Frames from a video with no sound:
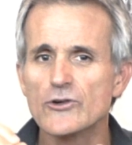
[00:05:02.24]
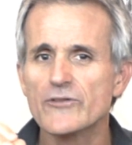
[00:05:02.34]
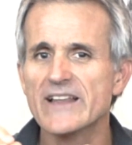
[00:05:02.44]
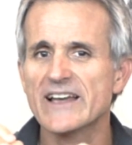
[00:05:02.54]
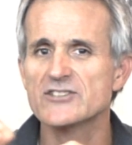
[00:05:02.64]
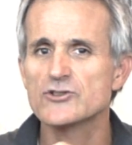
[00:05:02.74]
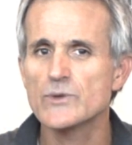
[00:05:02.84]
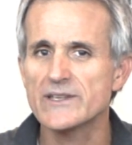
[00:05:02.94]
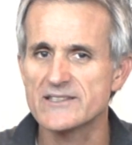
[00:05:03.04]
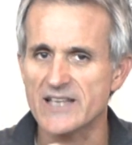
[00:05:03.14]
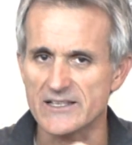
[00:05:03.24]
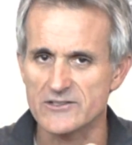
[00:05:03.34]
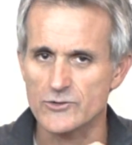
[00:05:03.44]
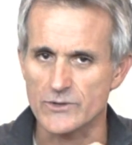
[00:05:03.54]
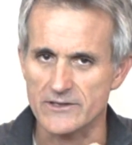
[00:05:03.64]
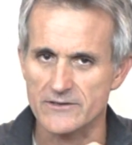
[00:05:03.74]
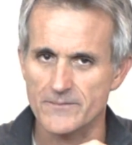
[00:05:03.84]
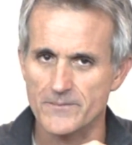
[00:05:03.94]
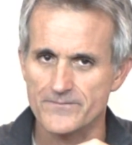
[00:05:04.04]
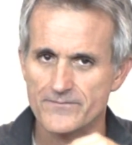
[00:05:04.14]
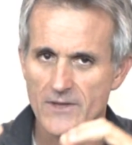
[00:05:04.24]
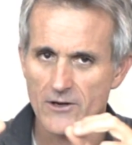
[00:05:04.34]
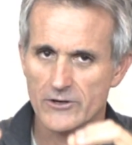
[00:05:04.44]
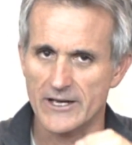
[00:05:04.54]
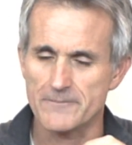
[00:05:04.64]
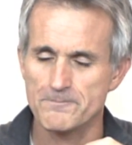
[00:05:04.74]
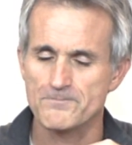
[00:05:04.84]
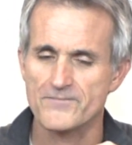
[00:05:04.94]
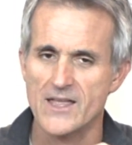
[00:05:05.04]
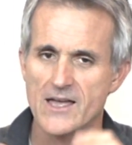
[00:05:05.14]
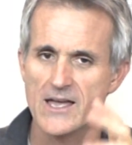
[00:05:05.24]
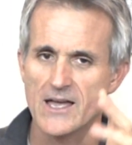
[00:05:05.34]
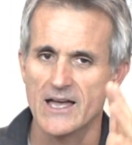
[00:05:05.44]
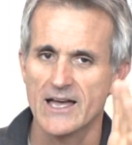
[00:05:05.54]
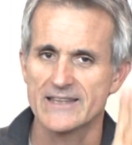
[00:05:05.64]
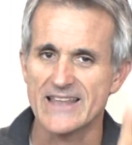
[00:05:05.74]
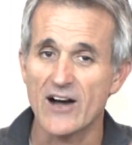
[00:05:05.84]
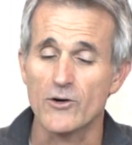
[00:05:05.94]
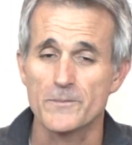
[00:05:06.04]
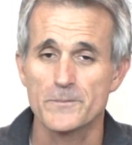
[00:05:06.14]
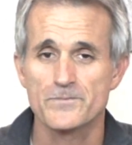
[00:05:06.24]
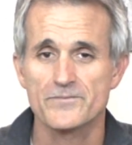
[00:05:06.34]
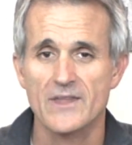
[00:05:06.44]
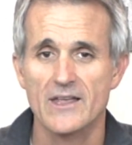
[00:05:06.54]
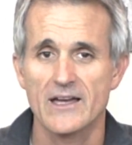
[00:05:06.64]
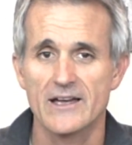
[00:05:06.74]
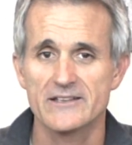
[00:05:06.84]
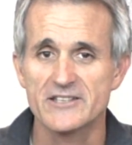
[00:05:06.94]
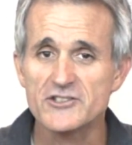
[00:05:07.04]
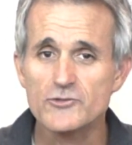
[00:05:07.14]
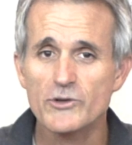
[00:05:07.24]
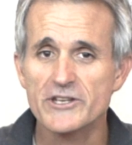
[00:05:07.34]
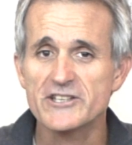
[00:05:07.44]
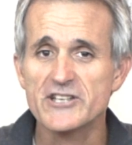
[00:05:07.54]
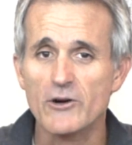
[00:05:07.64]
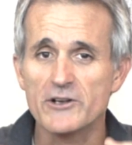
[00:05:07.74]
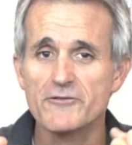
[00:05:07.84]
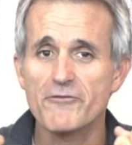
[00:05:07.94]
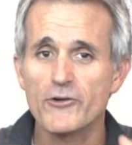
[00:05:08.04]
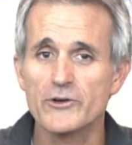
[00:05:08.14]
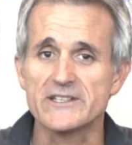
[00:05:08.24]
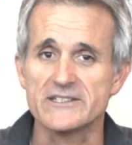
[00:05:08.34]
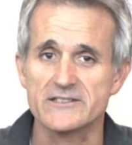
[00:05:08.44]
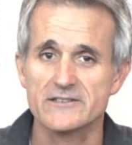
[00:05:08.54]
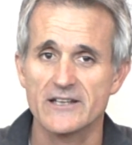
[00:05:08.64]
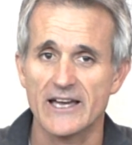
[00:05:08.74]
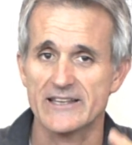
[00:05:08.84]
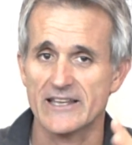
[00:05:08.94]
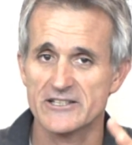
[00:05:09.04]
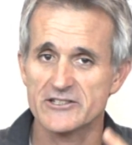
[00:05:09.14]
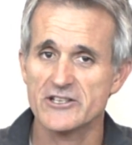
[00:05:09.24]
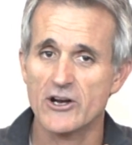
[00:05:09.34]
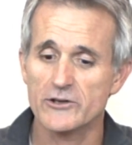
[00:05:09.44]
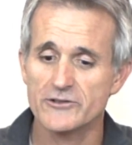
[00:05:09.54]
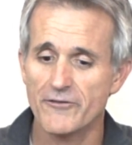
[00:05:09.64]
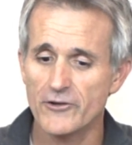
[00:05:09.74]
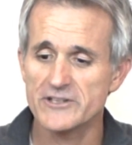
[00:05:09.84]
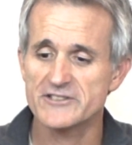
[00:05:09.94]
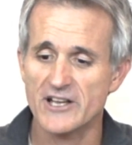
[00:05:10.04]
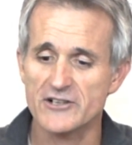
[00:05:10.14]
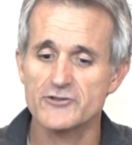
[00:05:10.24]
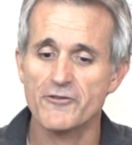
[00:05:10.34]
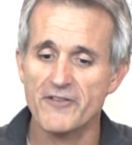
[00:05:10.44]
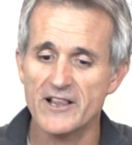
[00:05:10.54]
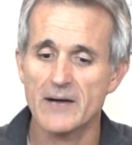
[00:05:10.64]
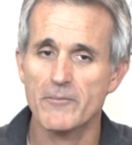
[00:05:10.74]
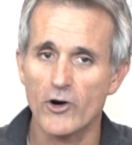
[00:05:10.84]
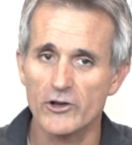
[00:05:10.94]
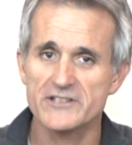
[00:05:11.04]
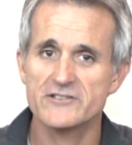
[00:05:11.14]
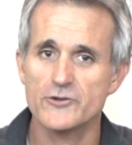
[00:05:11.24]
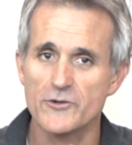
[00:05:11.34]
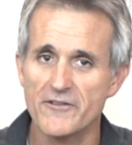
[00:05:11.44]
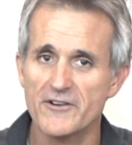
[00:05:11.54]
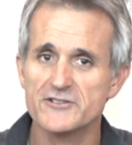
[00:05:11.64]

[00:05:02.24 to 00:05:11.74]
of like a sweet taste to it. Okay? Now, this is what the ejaculation fluid is. And this ejaculation fluid starts to fill up all this urethral